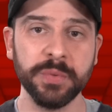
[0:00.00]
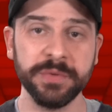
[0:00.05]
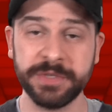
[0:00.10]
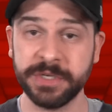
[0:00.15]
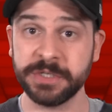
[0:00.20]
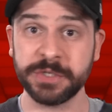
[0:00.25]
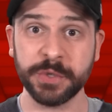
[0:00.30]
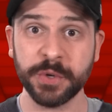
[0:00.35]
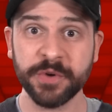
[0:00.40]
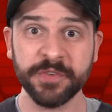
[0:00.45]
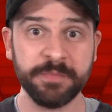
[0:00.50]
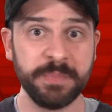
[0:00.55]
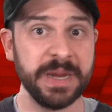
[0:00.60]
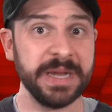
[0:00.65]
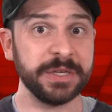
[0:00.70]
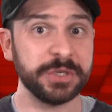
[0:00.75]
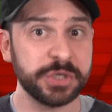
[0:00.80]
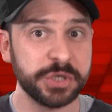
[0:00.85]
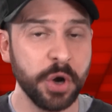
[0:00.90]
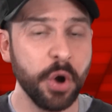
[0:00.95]
deserve
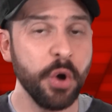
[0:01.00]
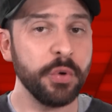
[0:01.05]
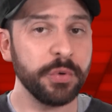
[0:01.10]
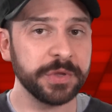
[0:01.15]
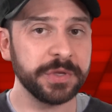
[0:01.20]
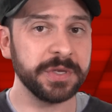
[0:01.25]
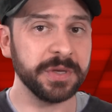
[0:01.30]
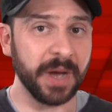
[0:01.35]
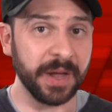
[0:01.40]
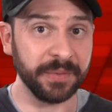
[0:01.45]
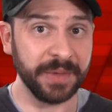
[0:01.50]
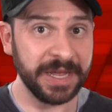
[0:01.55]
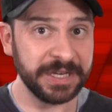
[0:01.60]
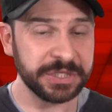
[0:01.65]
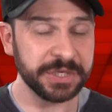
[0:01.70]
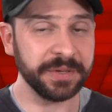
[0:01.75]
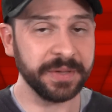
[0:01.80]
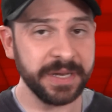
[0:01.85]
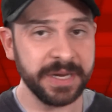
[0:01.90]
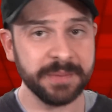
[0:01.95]
being choked,
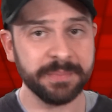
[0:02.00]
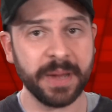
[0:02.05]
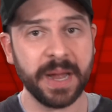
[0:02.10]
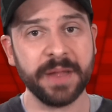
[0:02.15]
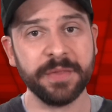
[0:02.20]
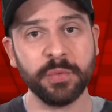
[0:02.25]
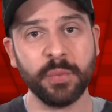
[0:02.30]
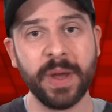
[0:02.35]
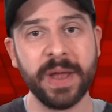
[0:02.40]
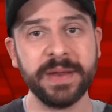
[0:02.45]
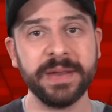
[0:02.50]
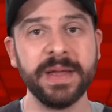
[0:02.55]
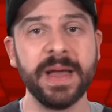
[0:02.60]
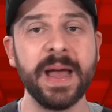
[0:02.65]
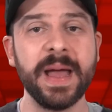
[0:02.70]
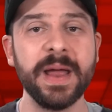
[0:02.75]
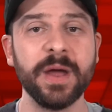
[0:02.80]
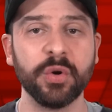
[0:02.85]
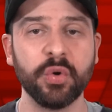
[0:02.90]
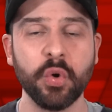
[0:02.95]
allegedly, by the white
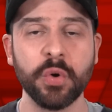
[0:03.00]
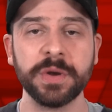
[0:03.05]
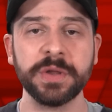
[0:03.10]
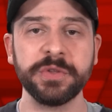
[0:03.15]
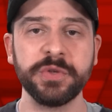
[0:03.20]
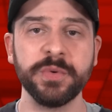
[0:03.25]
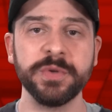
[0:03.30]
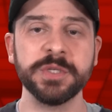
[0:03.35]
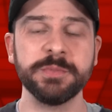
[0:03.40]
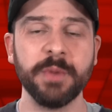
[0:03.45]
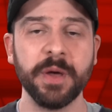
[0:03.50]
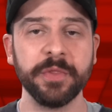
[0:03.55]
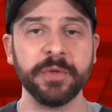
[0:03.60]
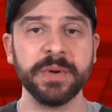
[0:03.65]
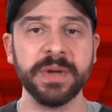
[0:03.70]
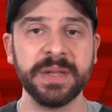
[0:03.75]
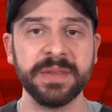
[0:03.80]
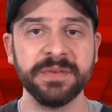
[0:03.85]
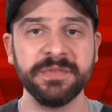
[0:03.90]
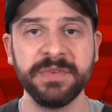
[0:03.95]
guy, according to his
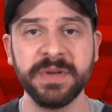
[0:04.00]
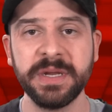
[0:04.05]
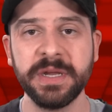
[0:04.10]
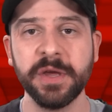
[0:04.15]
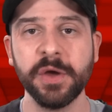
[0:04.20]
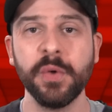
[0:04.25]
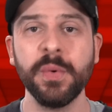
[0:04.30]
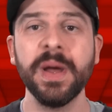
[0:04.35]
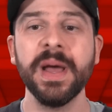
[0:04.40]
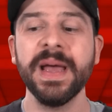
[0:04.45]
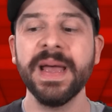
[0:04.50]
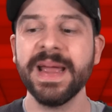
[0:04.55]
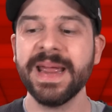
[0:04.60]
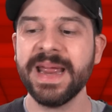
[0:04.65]
mother in the video,